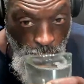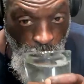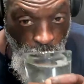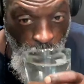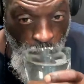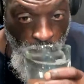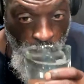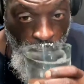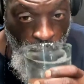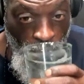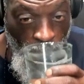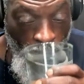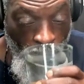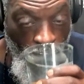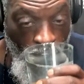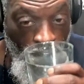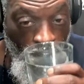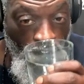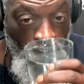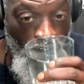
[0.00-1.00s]
Or should I
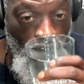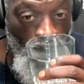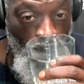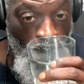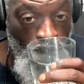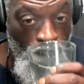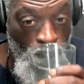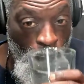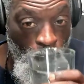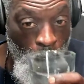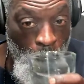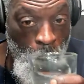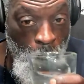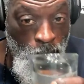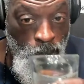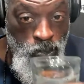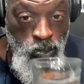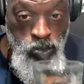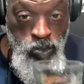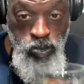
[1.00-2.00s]
say,
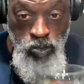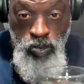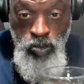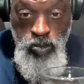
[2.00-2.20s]
lift,